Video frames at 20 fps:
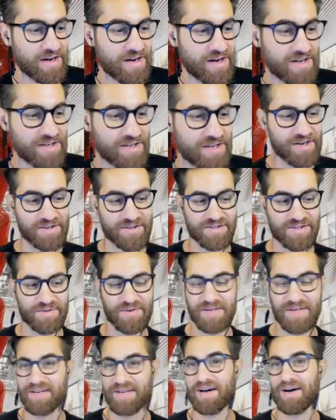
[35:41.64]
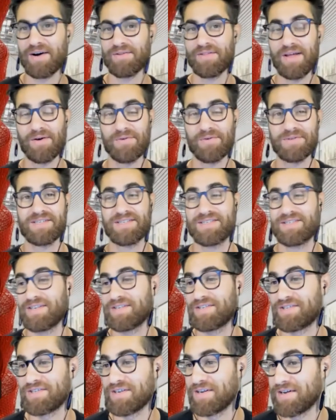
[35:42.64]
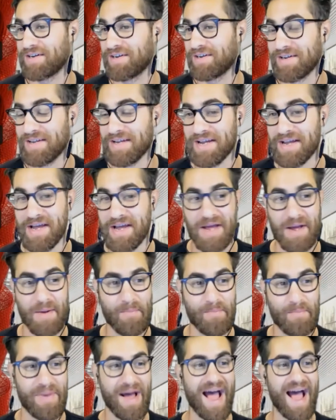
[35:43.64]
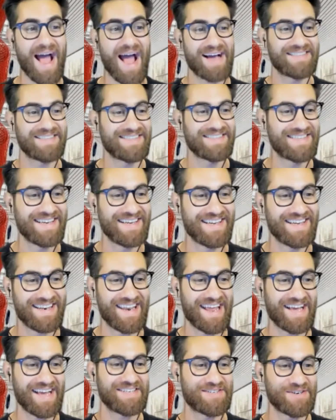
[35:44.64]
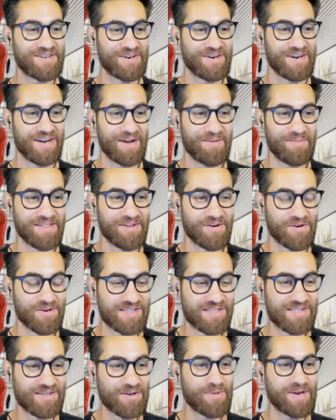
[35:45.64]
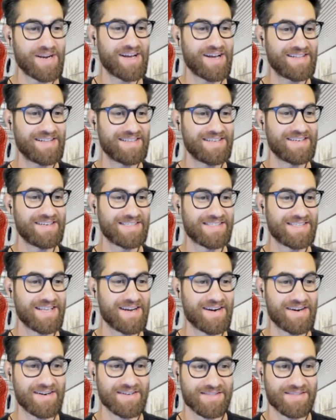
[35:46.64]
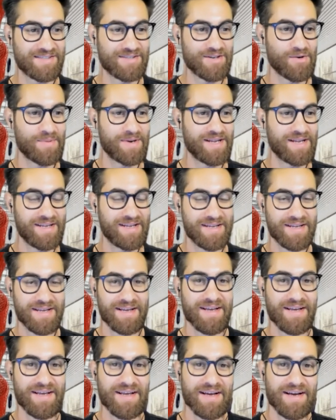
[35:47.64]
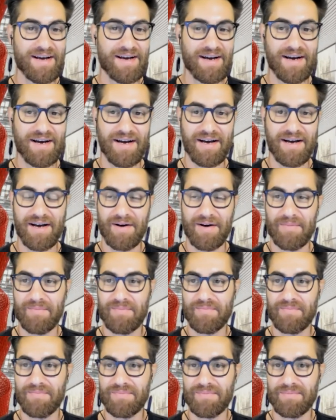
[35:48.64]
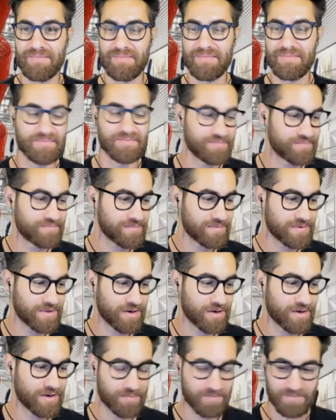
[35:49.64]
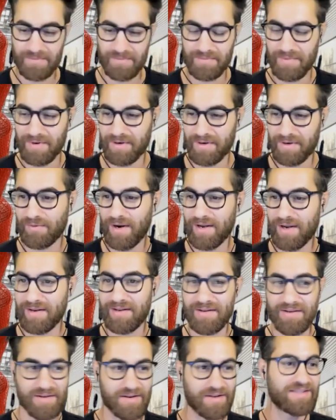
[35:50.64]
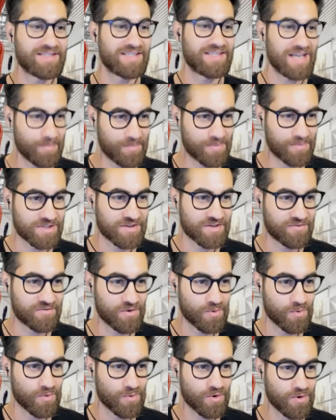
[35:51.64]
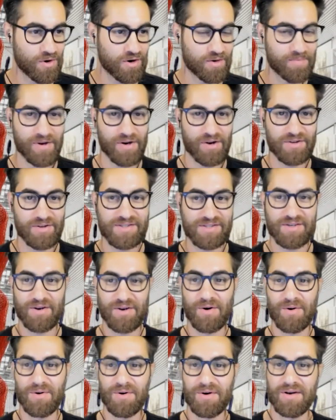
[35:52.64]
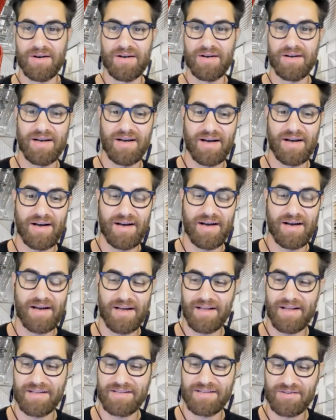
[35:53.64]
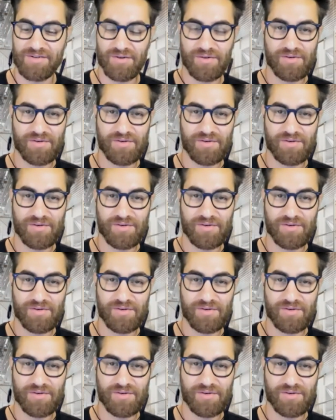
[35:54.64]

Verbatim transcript: Thank you so much, Nader. That was such a packed lecture. I mean, there were so many ideas there and so many, uh, you know, great examples of your work, but also uh, it's